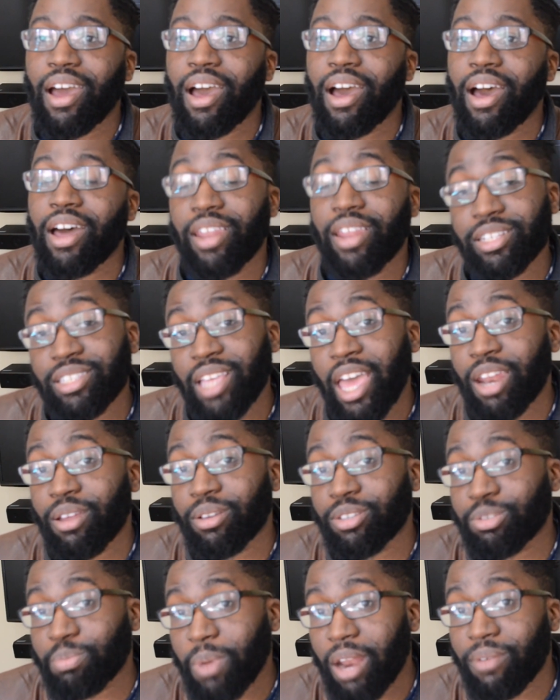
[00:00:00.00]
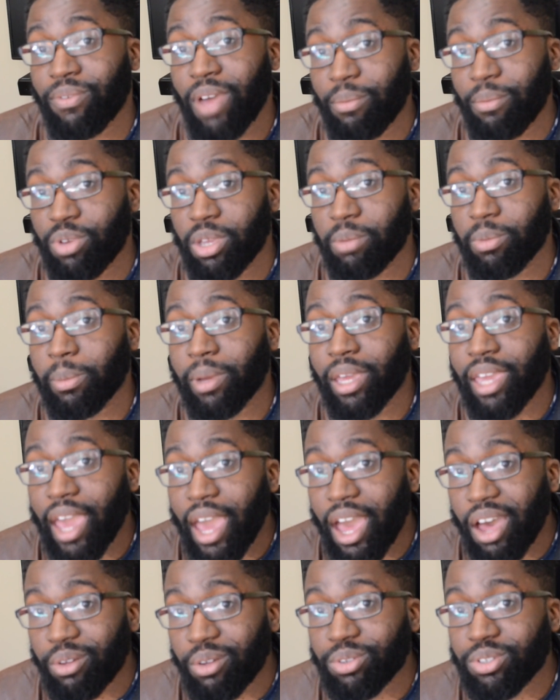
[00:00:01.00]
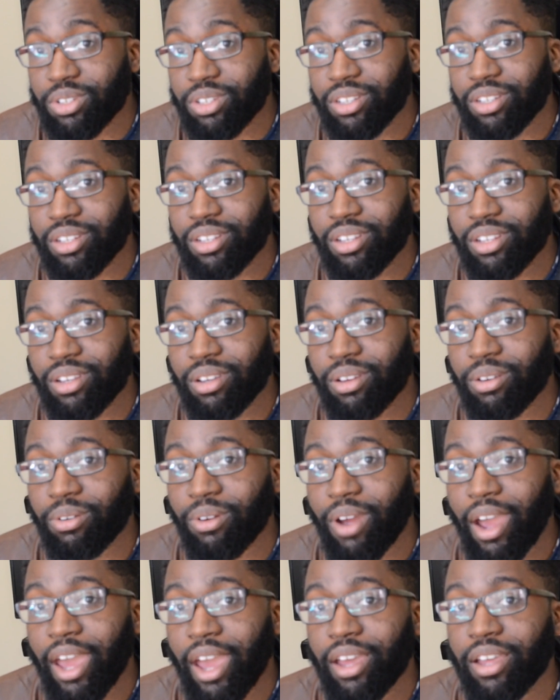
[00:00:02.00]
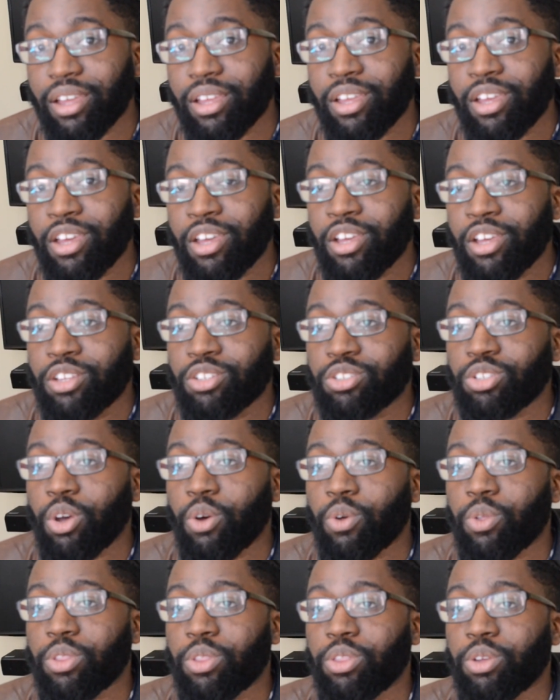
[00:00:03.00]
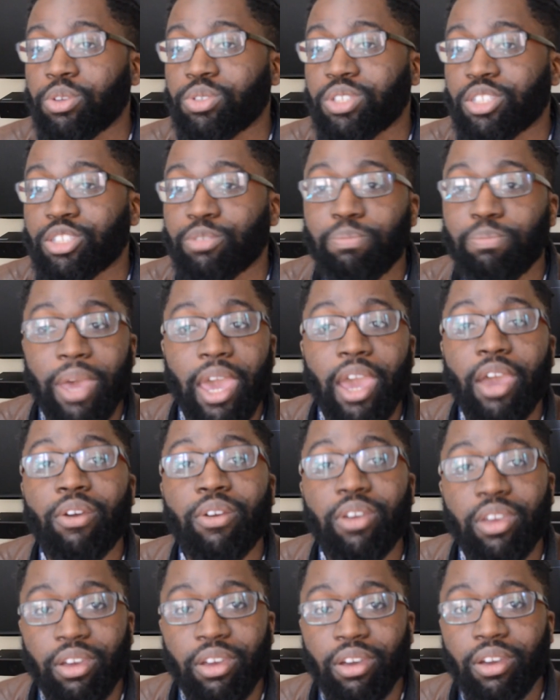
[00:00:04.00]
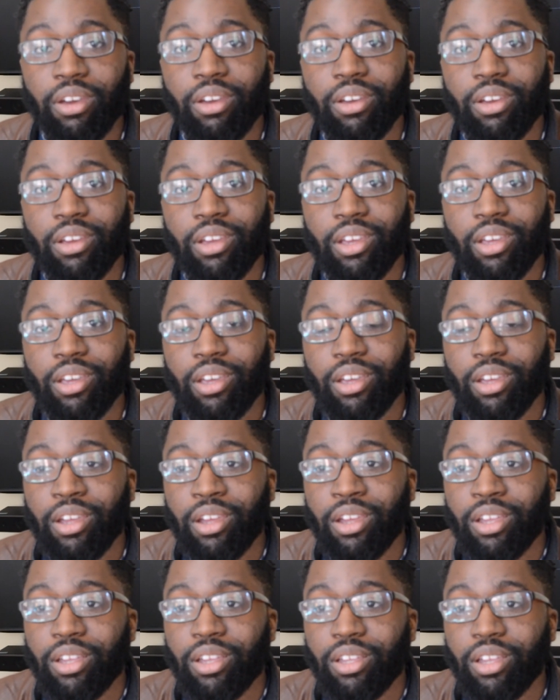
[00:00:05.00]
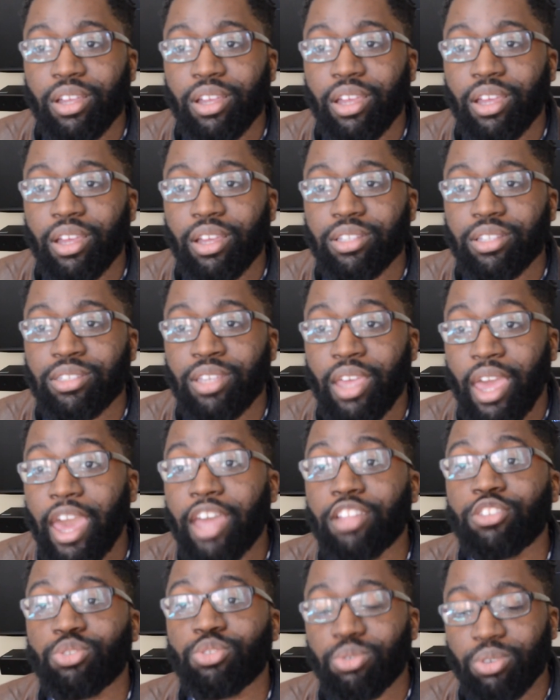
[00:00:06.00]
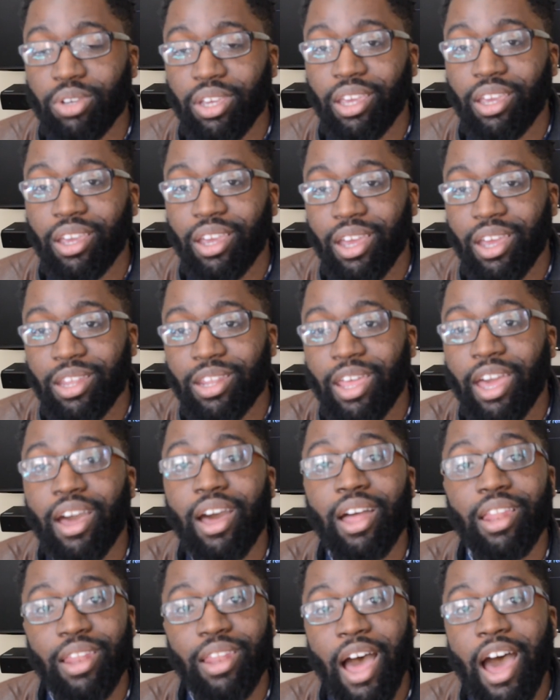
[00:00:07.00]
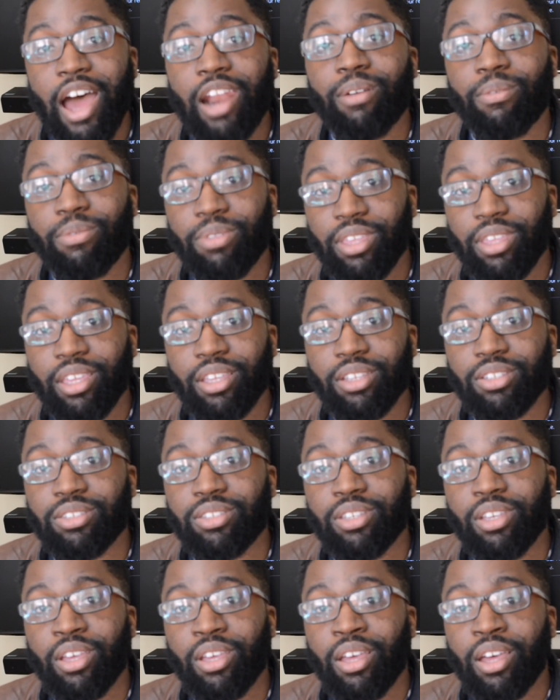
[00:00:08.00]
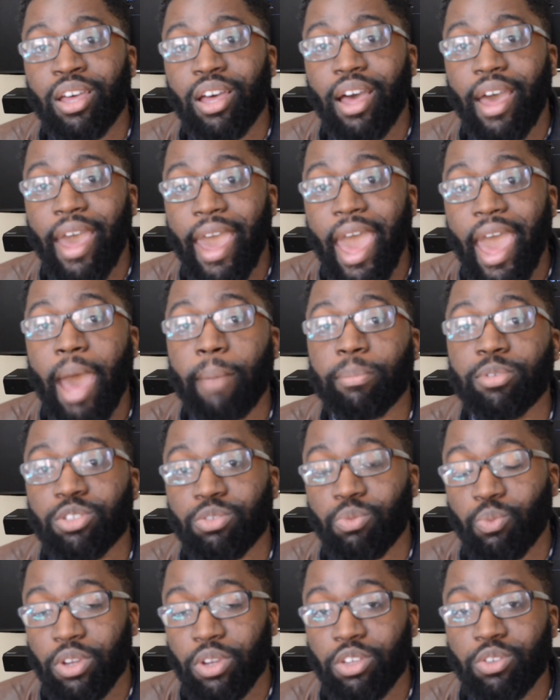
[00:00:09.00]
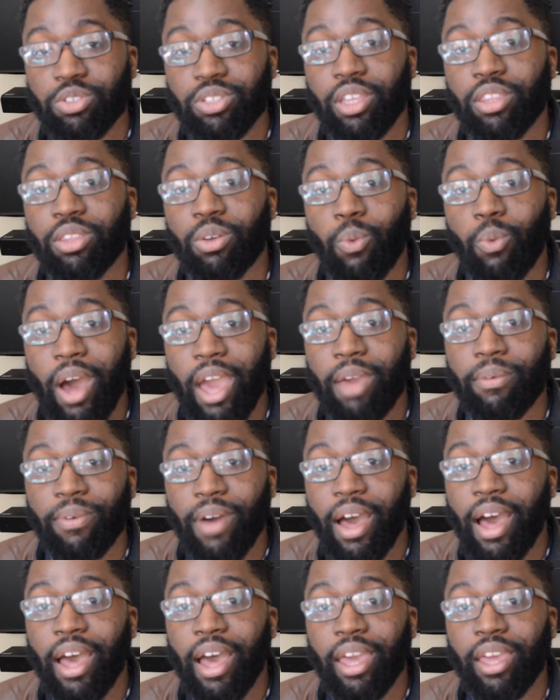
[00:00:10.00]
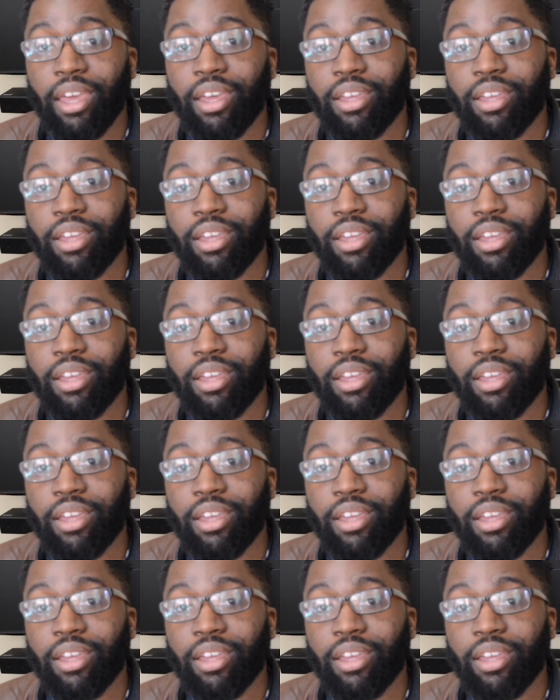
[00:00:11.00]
unless I had a Spotify premium account, right? So there's this barrier to entry, and like a lot of these apps when using the Wi-Fi,